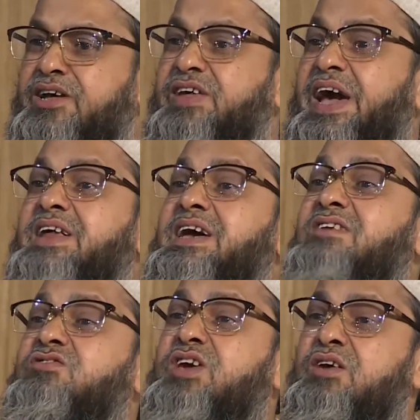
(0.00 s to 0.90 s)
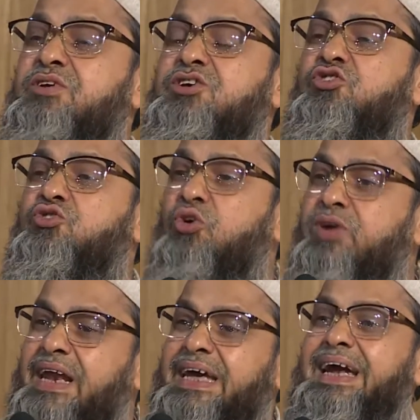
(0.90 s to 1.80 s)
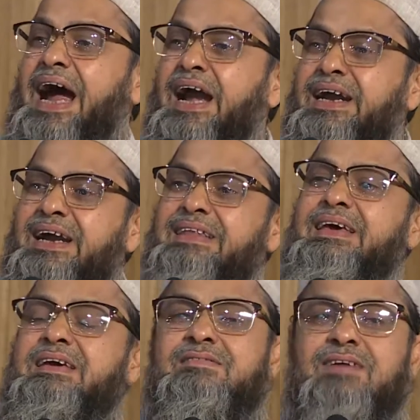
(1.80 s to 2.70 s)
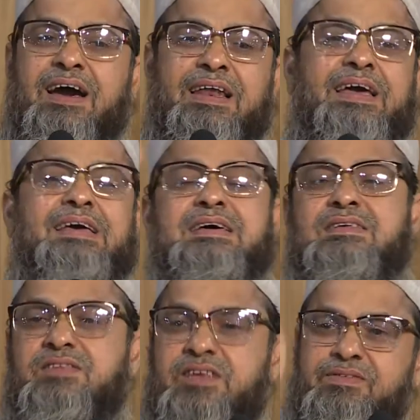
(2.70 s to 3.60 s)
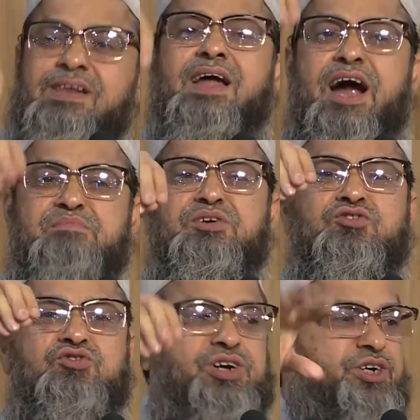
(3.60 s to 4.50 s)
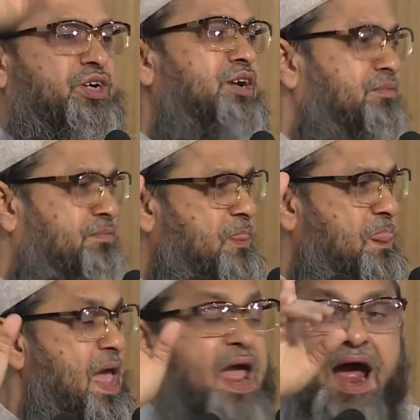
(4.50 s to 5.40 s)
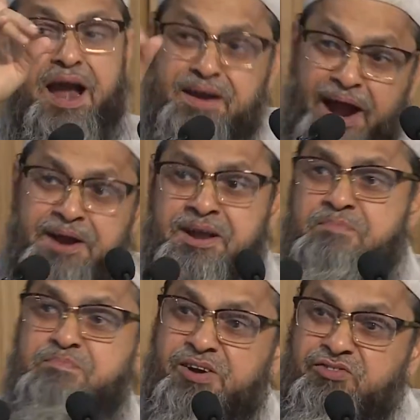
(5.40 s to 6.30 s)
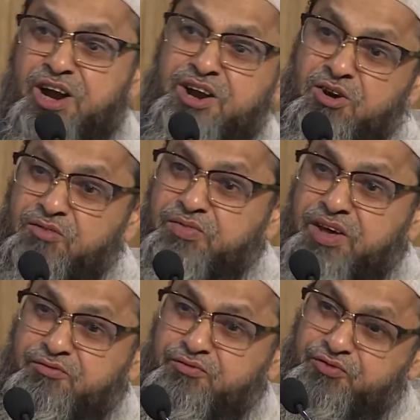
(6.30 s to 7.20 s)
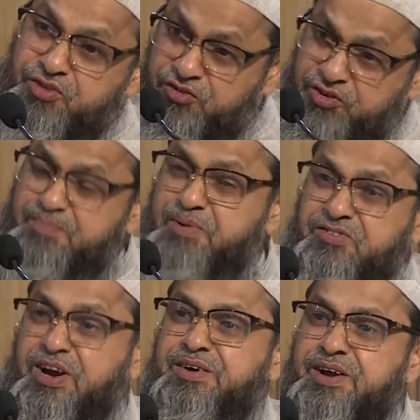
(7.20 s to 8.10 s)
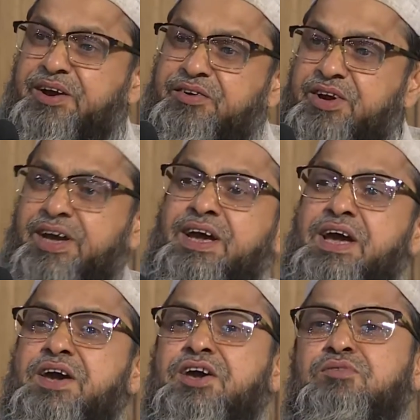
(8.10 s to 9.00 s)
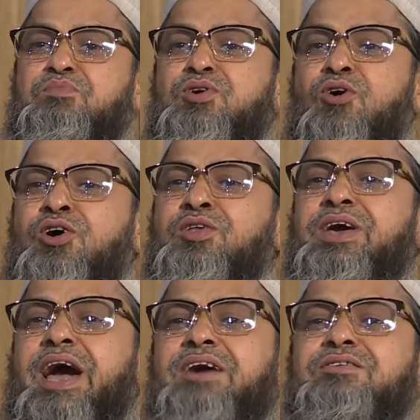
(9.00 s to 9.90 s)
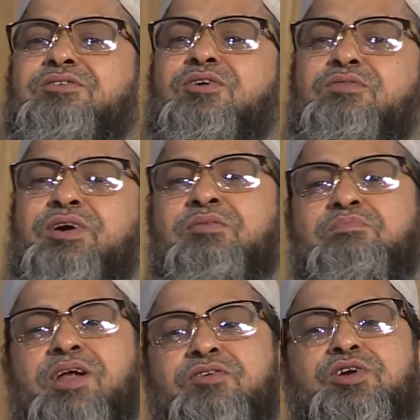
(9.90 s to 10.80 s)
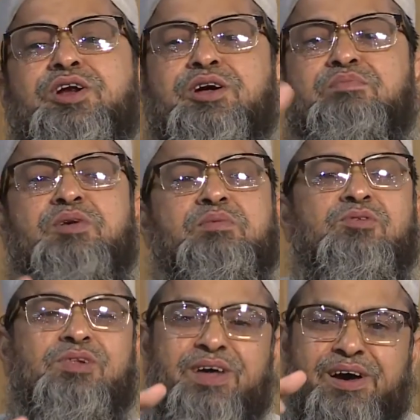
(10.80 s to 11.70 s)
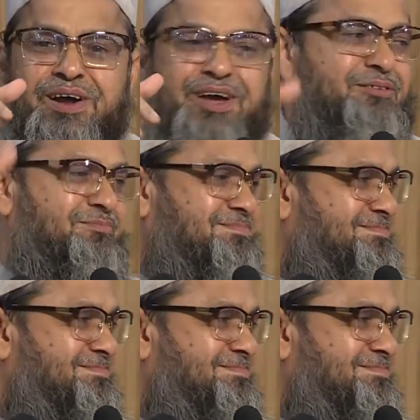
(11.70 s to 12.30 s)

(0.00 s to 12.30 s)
is Area C, which is totally under the Israeli civil administration. And 90% of the 60% territory is beyond the access of the Palestinian people therein.